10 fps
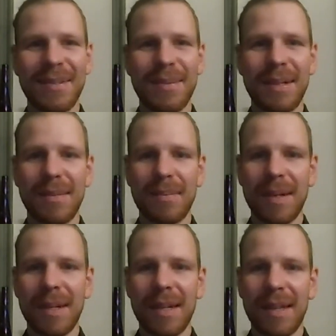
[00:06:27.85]
but
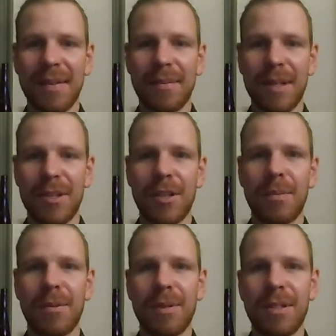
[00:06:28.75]
my job
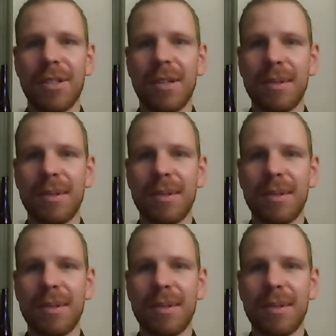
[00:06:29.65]
in Research Hub